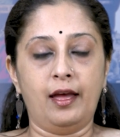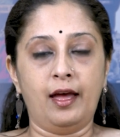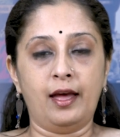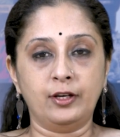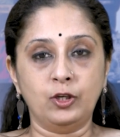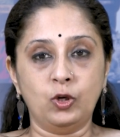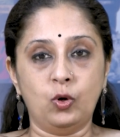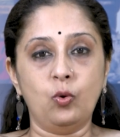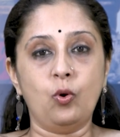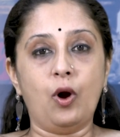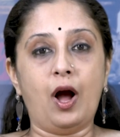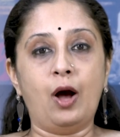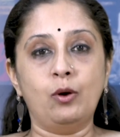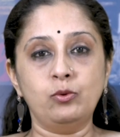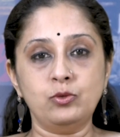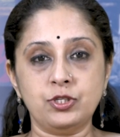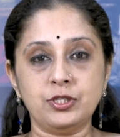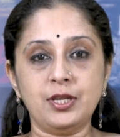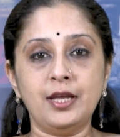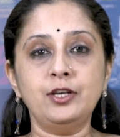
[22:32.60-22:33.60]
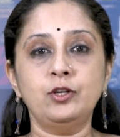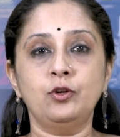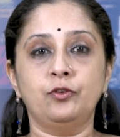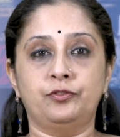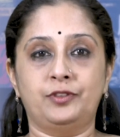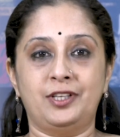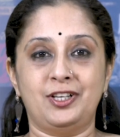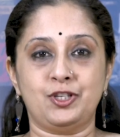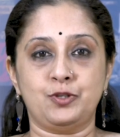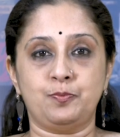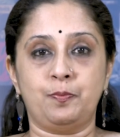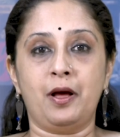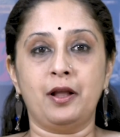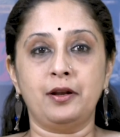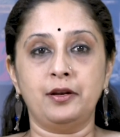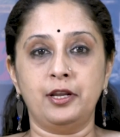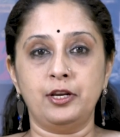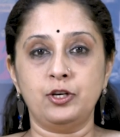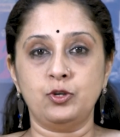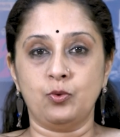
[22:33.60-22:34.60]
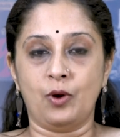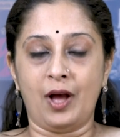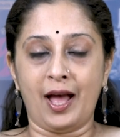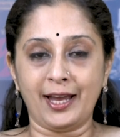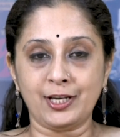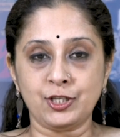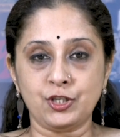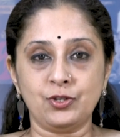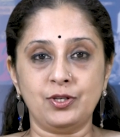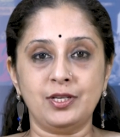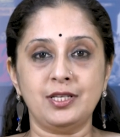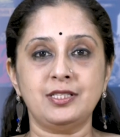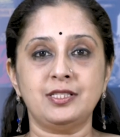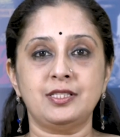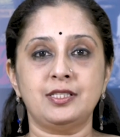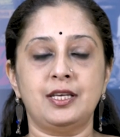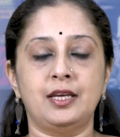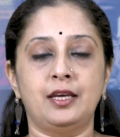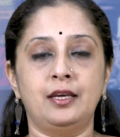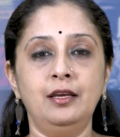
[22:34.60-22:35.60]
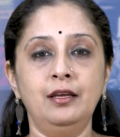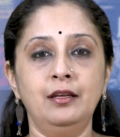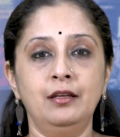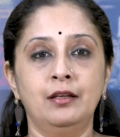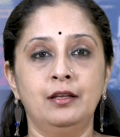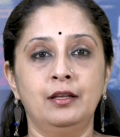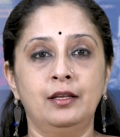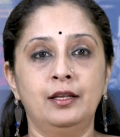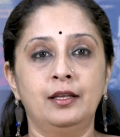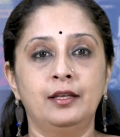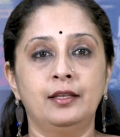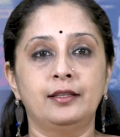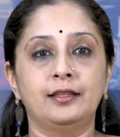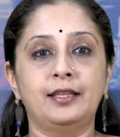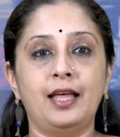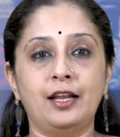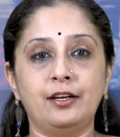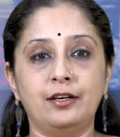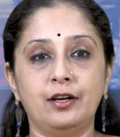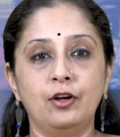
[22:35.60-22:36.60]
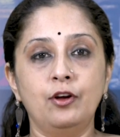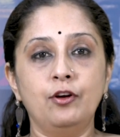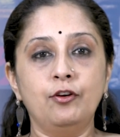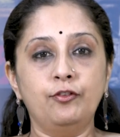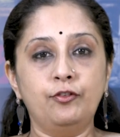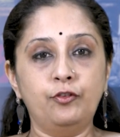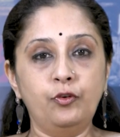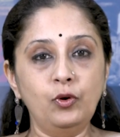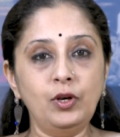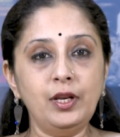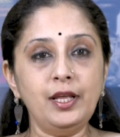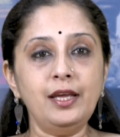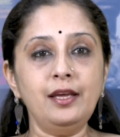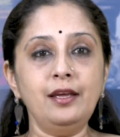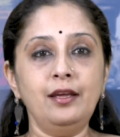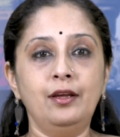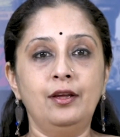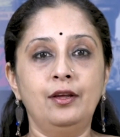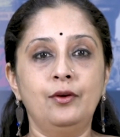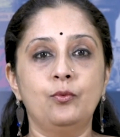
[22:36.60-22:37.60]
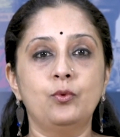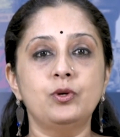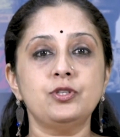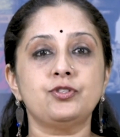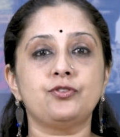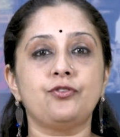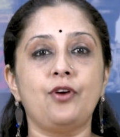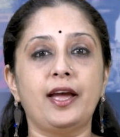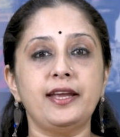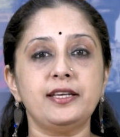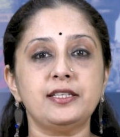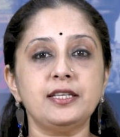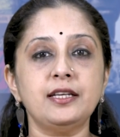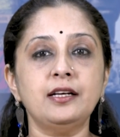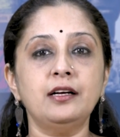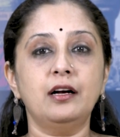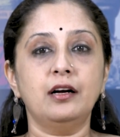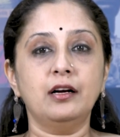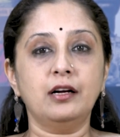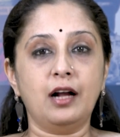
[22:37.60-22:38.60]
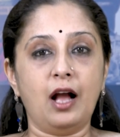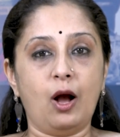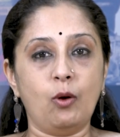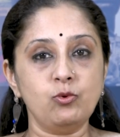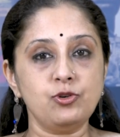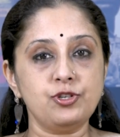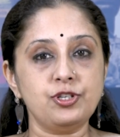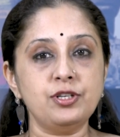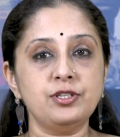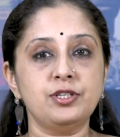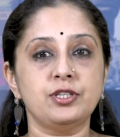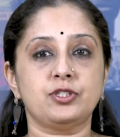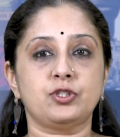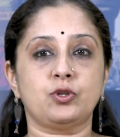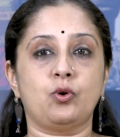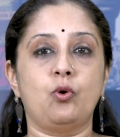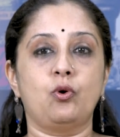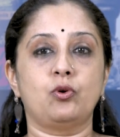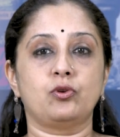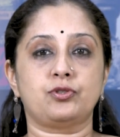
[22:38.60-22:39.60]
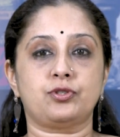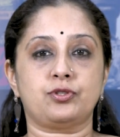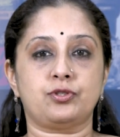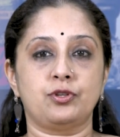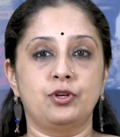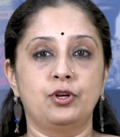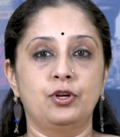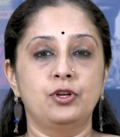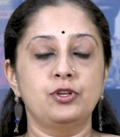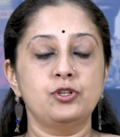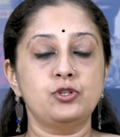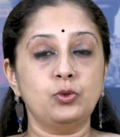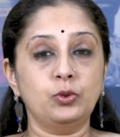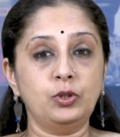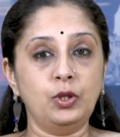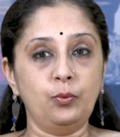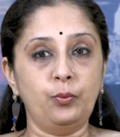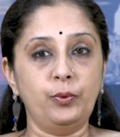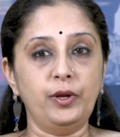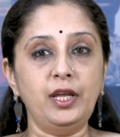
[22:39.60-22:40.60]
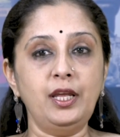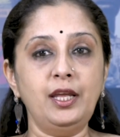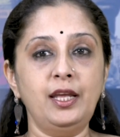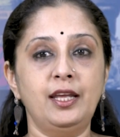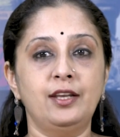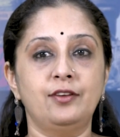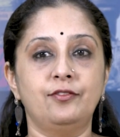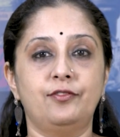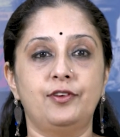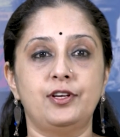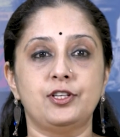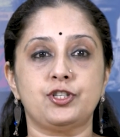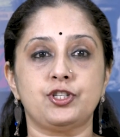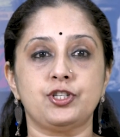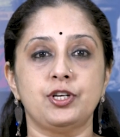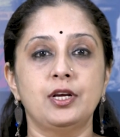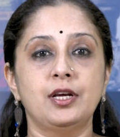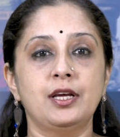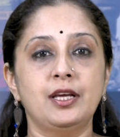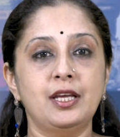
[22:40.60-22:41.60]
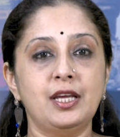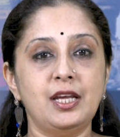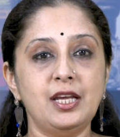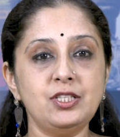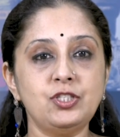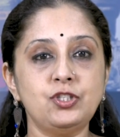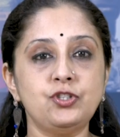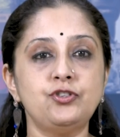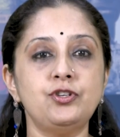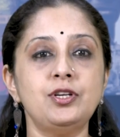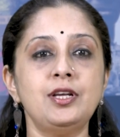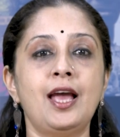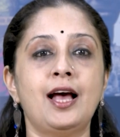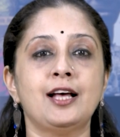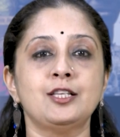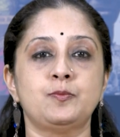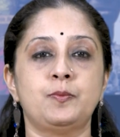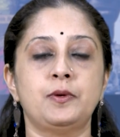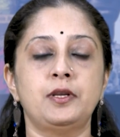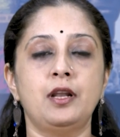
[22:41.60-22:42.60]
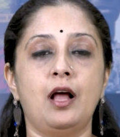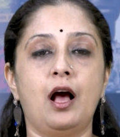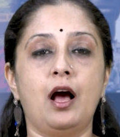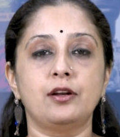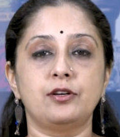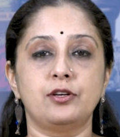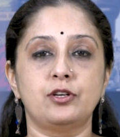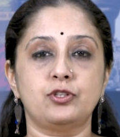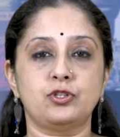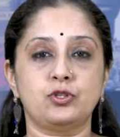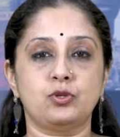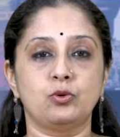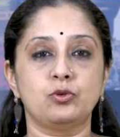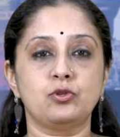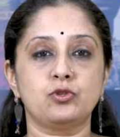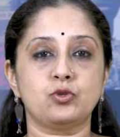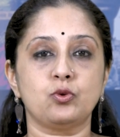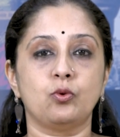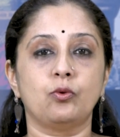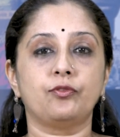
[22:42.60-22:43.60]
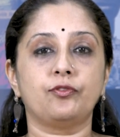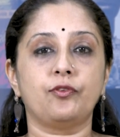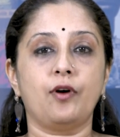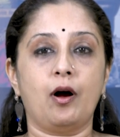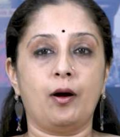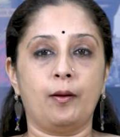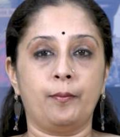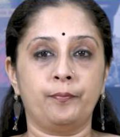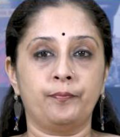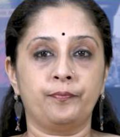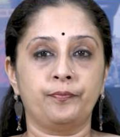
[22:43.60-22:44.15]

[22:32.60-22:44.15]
and go outside of Deshpande to actually say that Phule was writing a counter discourse to the way in which history has been understood so far.